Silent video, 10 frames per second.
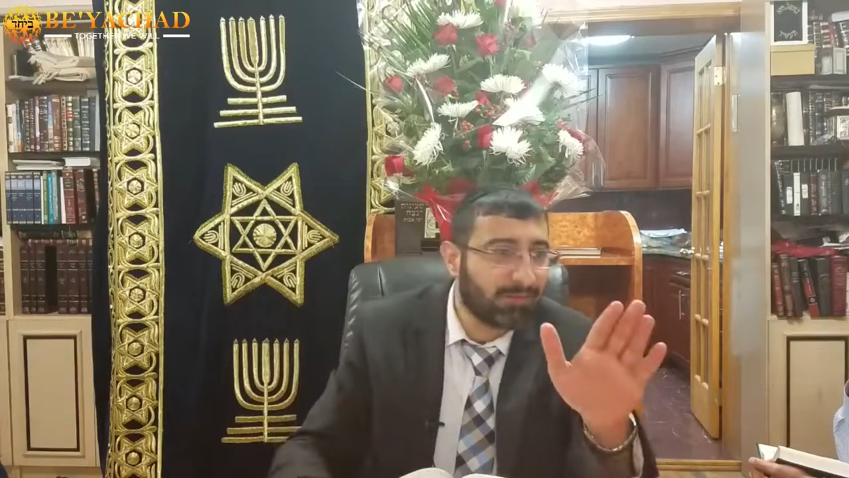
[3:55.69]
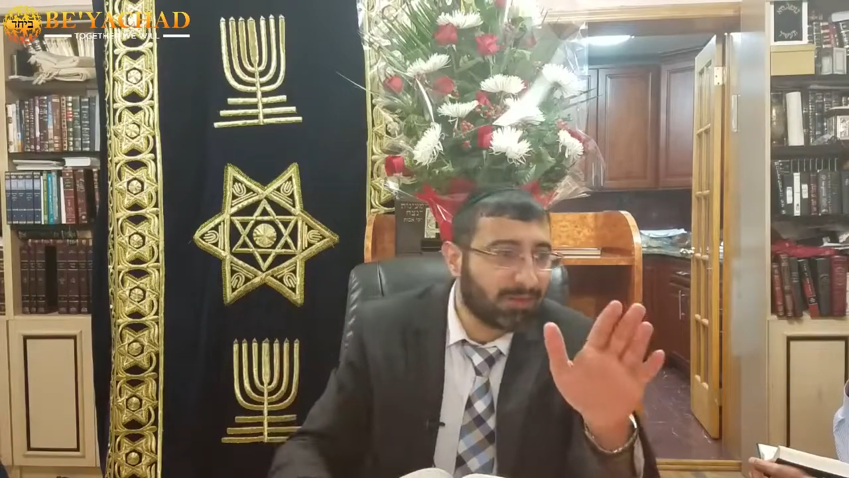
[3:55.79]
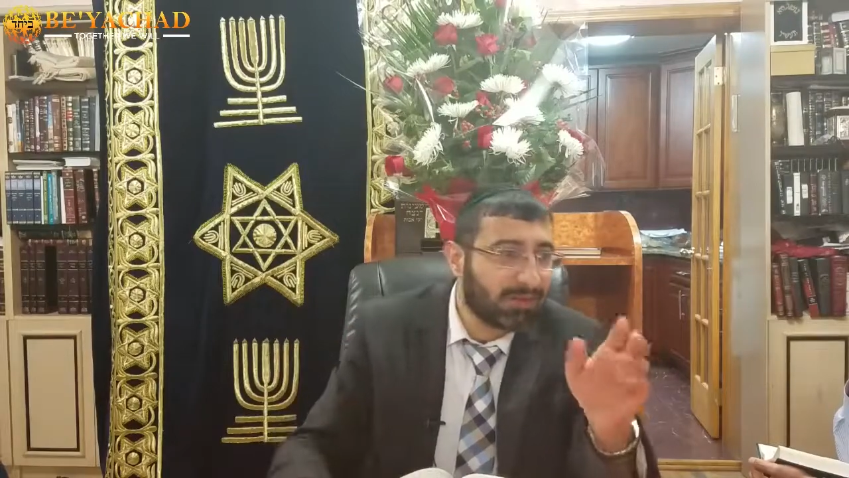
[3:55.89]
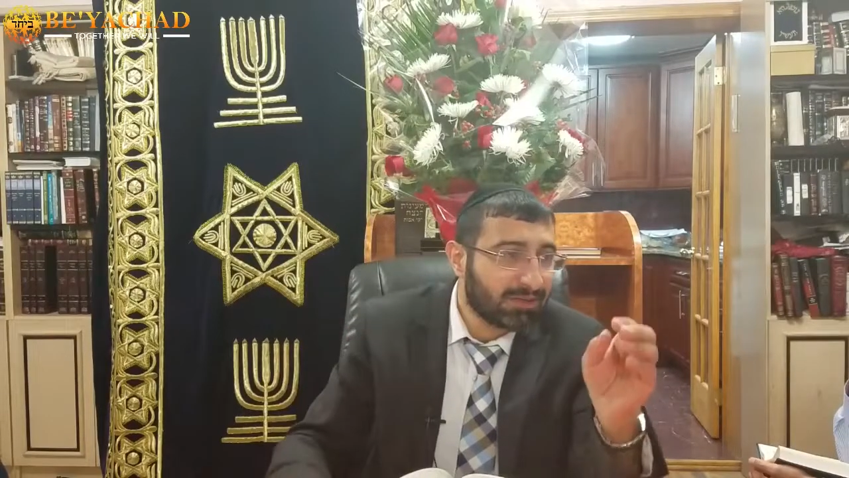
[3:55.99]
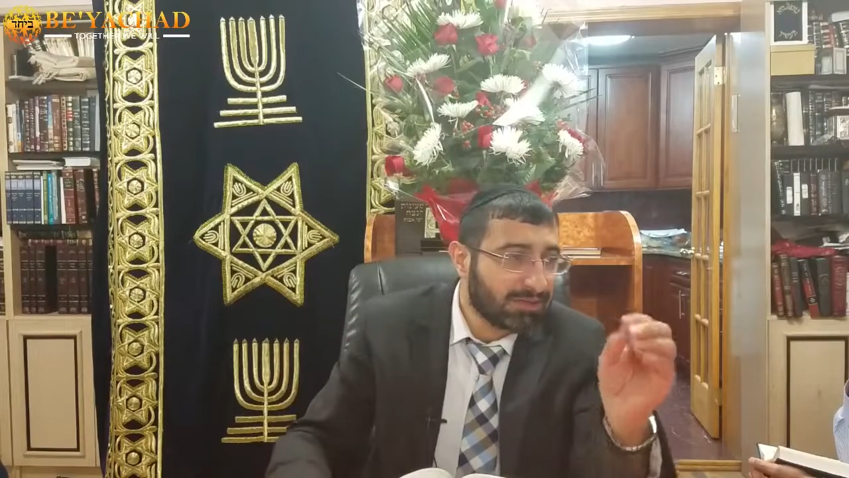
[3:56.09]

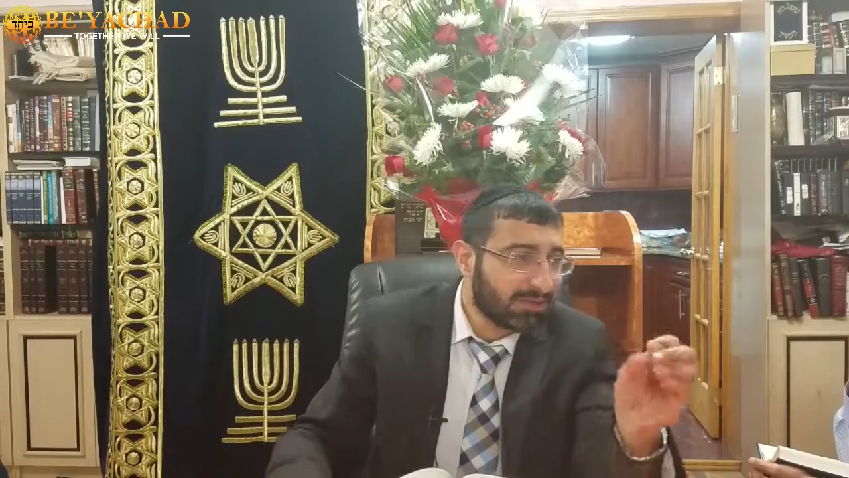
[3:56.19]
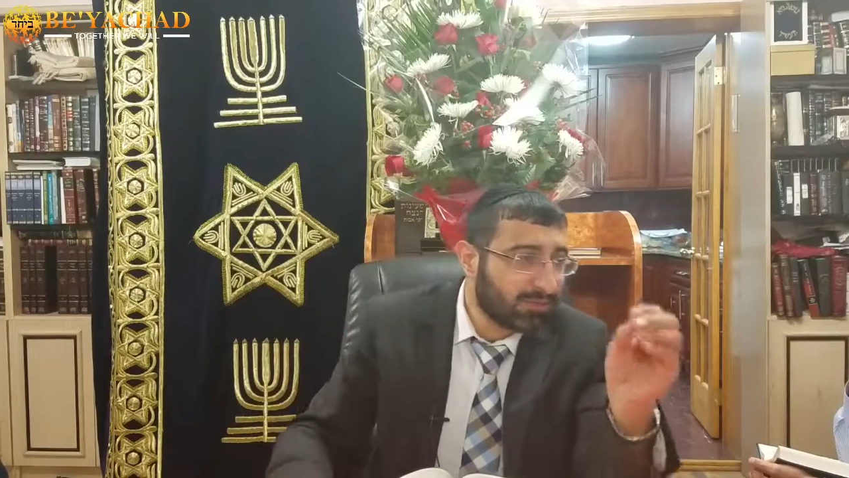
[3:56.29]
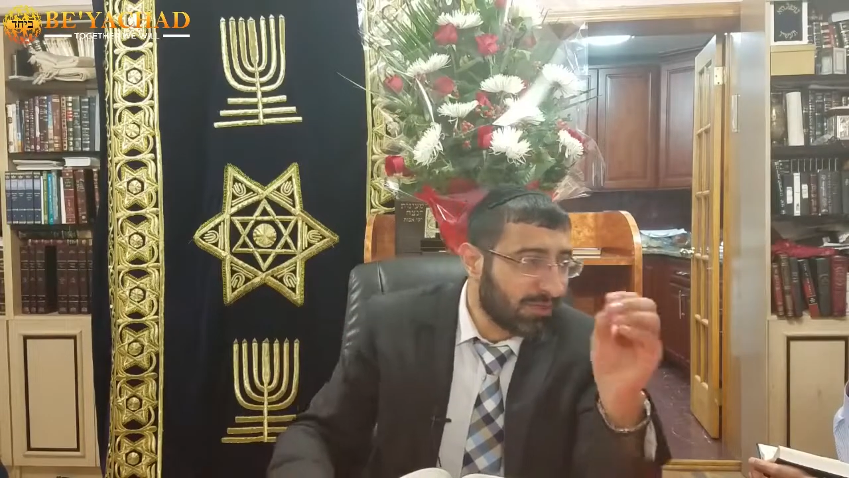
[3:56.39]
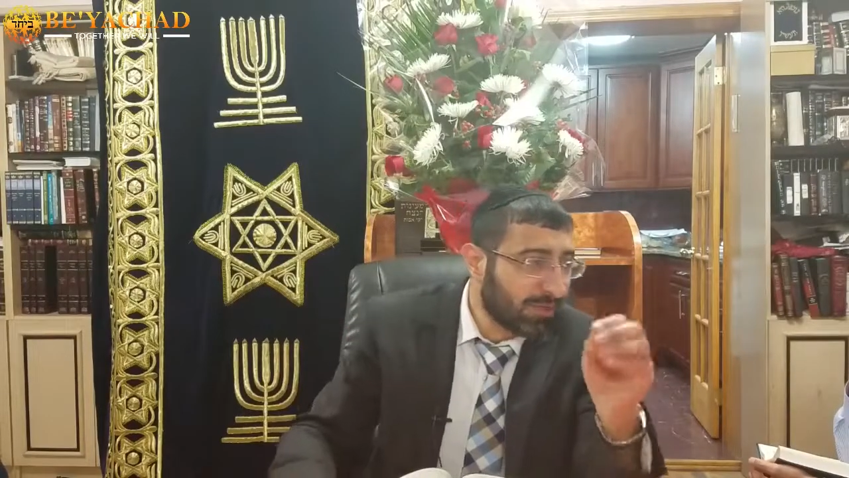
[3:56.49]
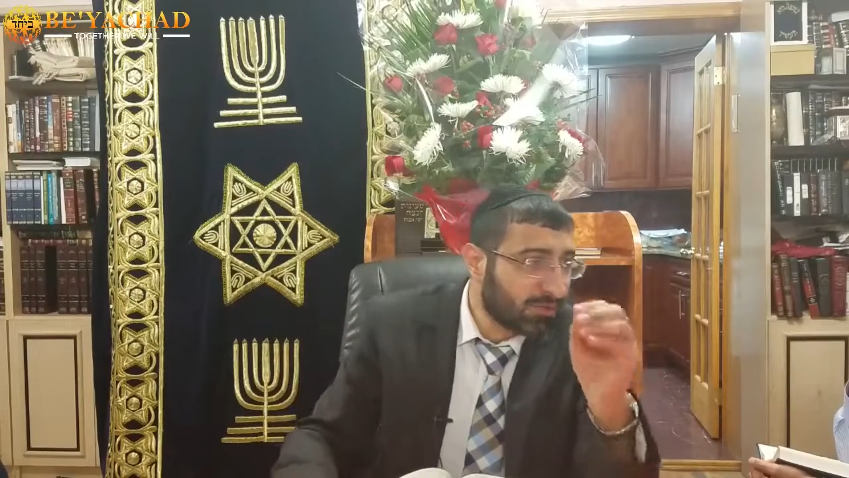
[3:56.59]
70. This
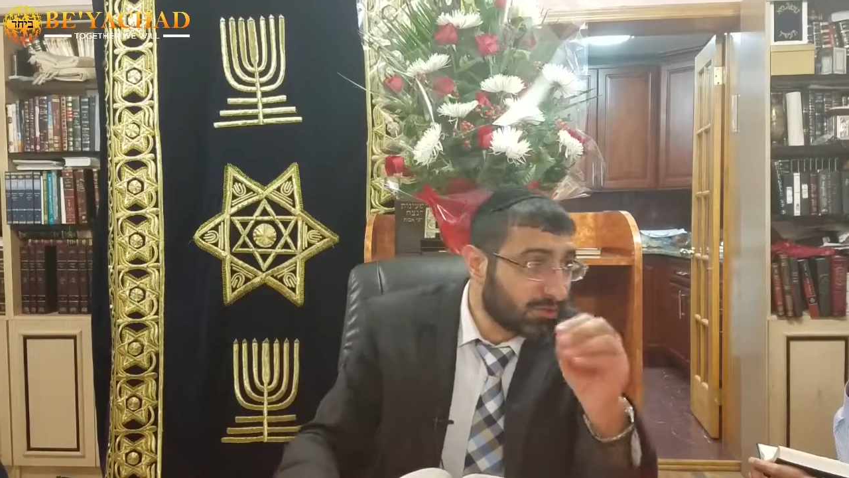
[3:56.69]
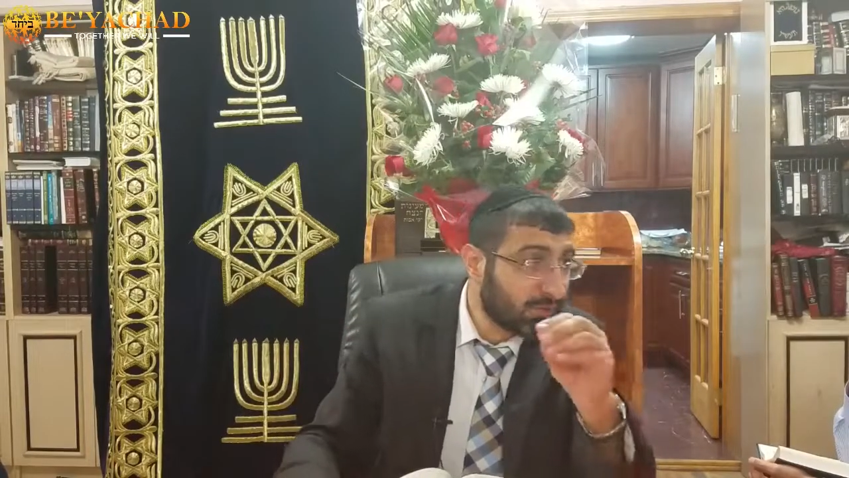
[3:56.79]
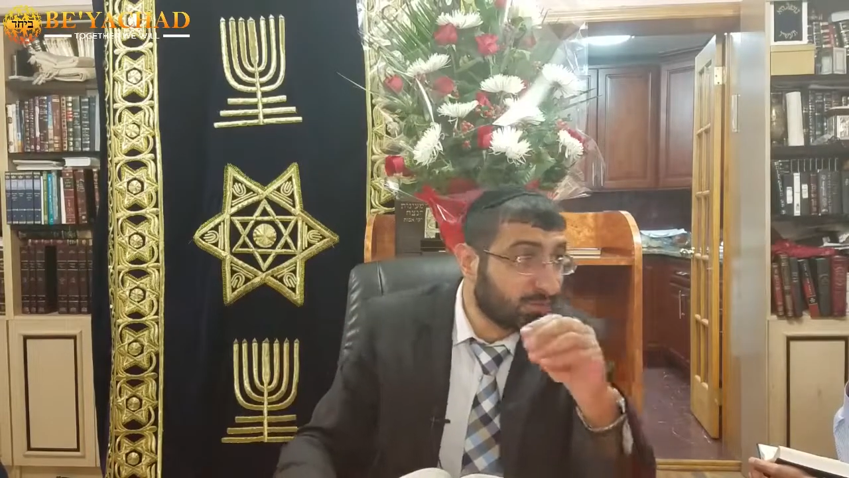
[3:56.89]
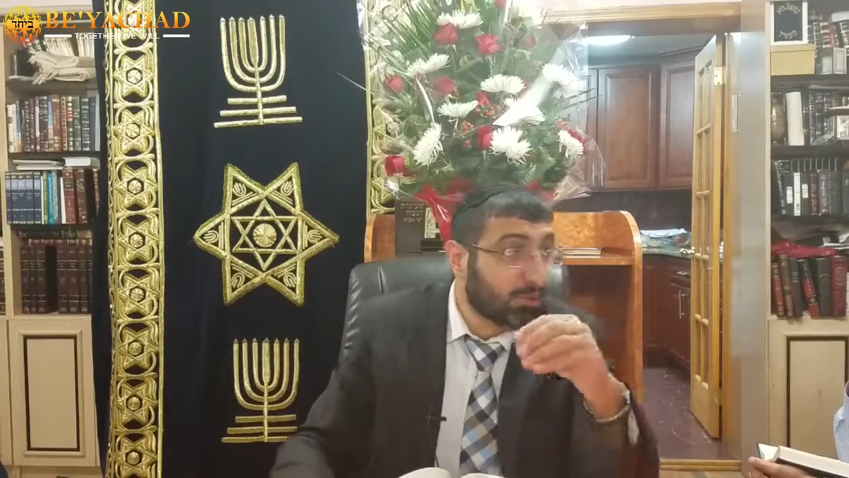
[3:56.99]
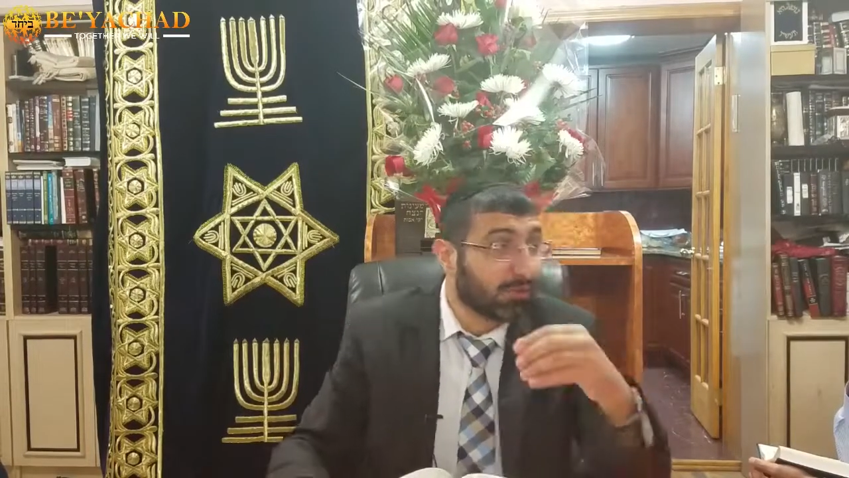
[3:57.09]
is why he's
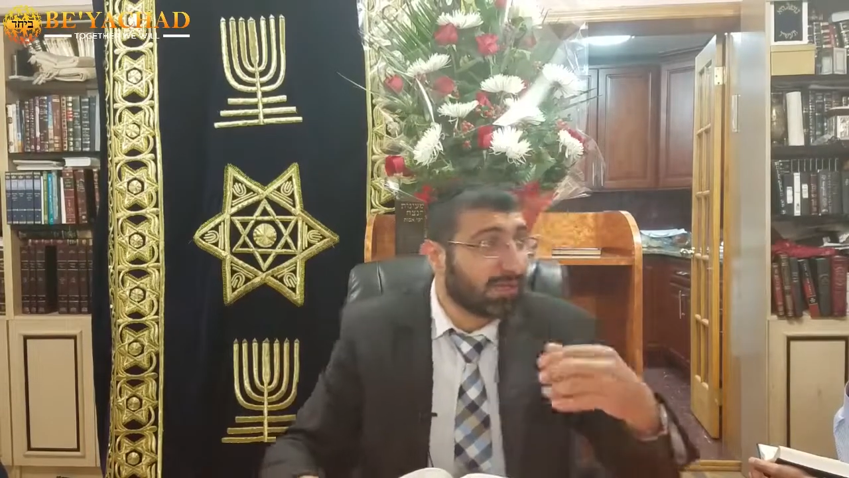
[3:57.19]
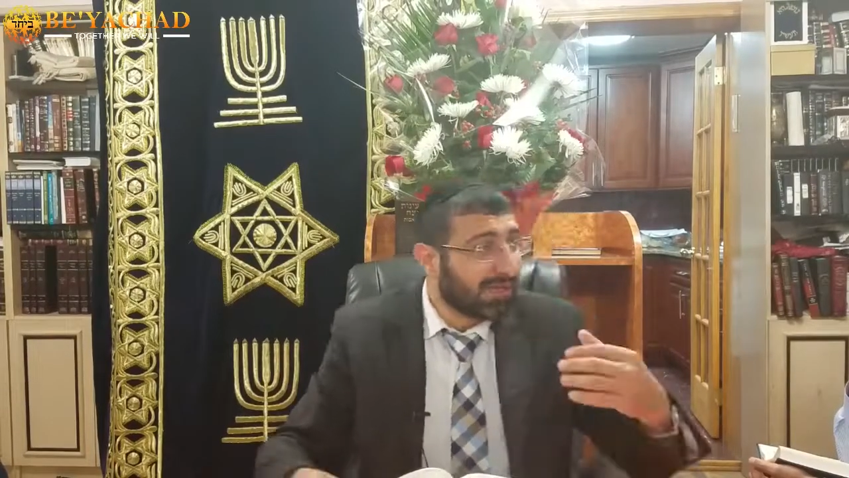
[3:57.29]
called Kohen.